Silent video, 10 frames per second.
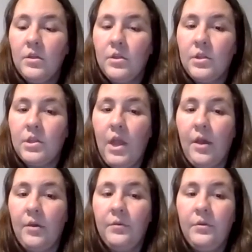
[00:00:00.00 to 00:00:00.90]

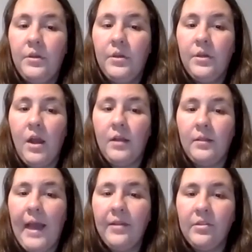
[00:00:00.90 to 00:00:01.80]
So our
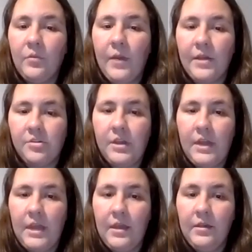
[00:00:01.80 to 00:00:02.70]
last
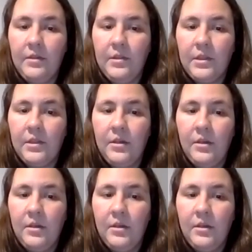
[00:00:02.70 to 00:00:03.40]
question is,